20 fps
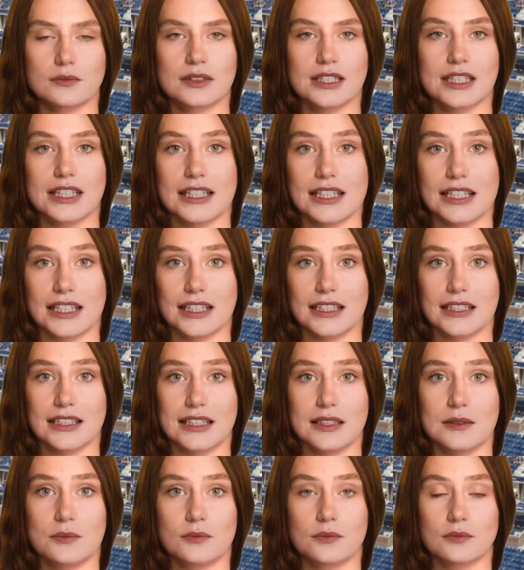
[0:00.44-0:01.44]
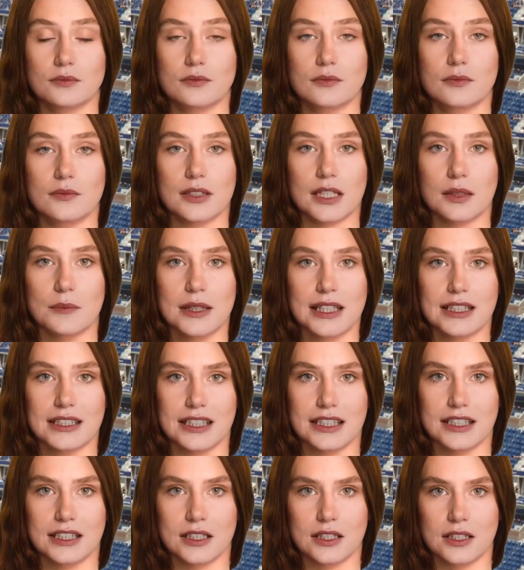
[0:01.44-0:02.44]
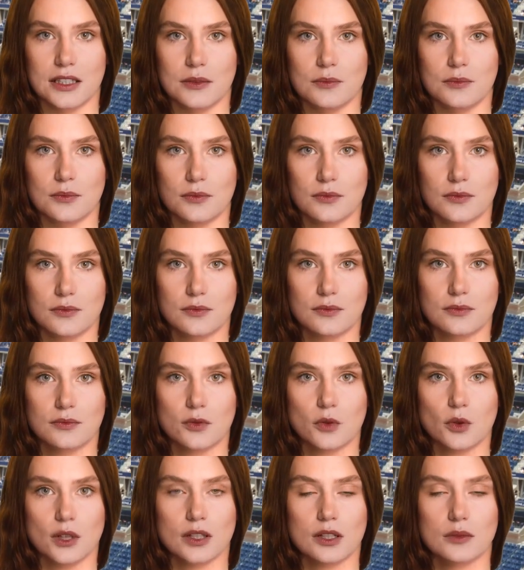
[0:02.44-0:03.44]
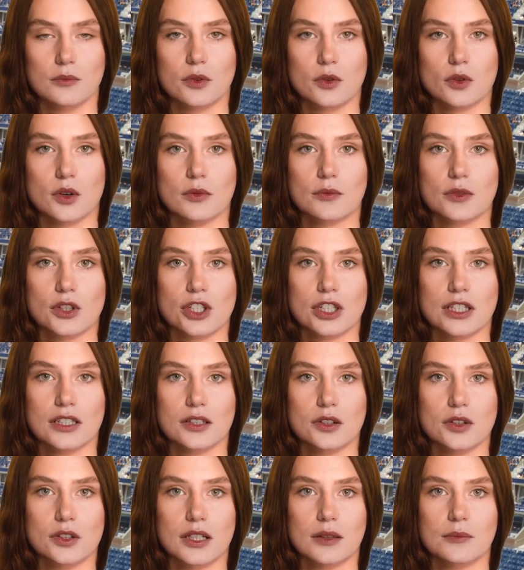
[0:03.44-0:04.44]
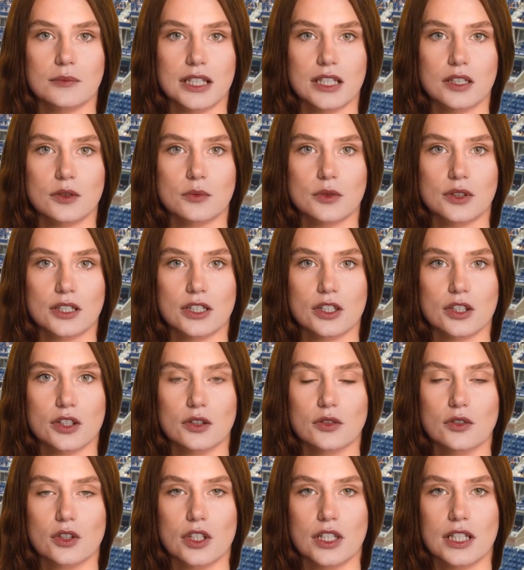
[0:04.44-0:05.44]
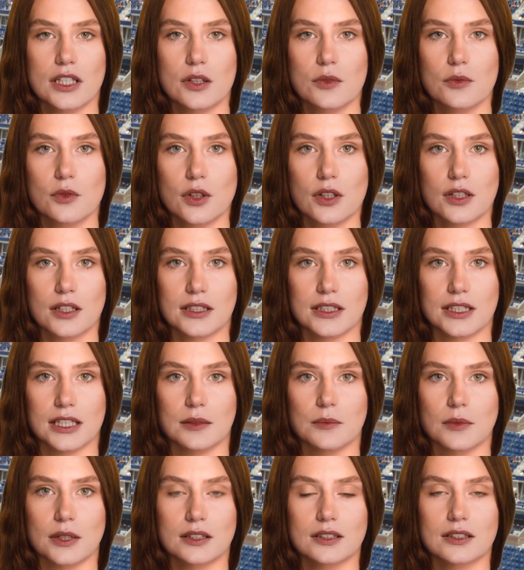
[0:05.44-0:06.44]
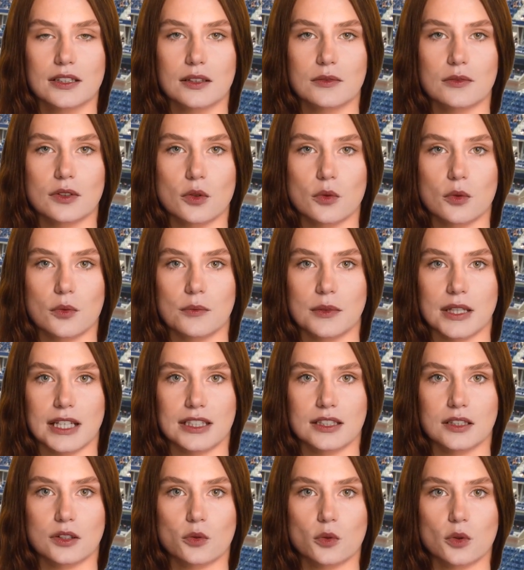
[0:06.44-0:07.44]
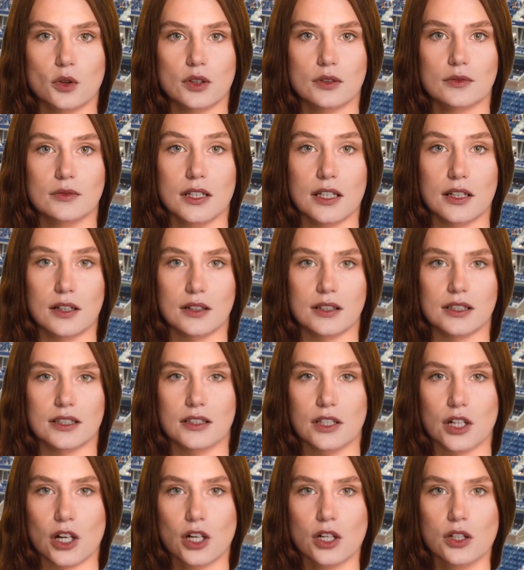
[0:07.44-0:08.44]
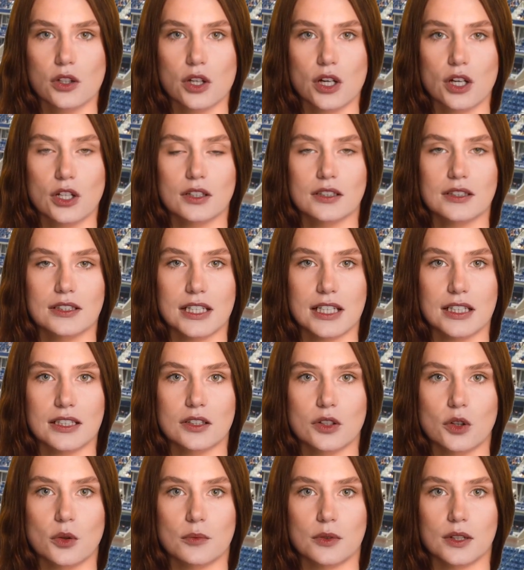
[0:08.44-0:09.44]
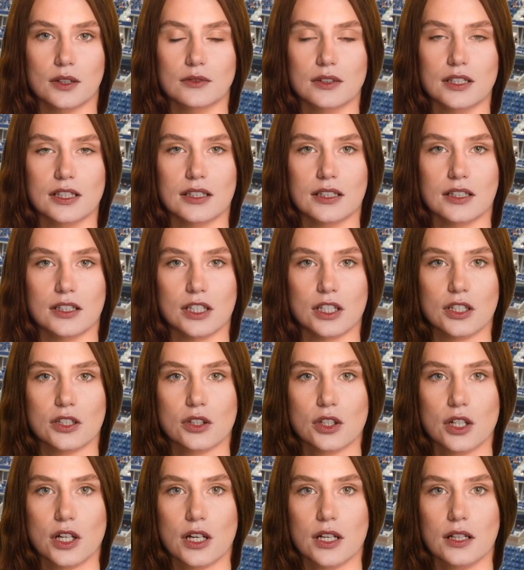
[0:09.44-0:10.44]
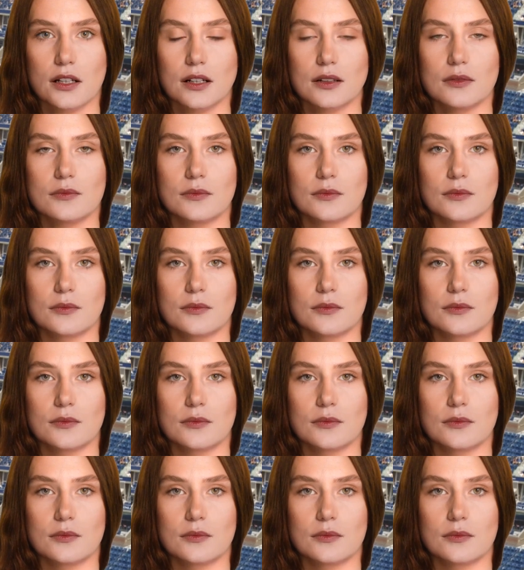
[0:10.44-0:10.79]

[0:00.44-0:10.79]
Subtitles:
Hi guys. Amanda here. Welcome to our machine learning match prediction of Shnaider versus Lamens, who will play in the quarterfinals at the Hong Kong Tennis Open event in Hong Kong.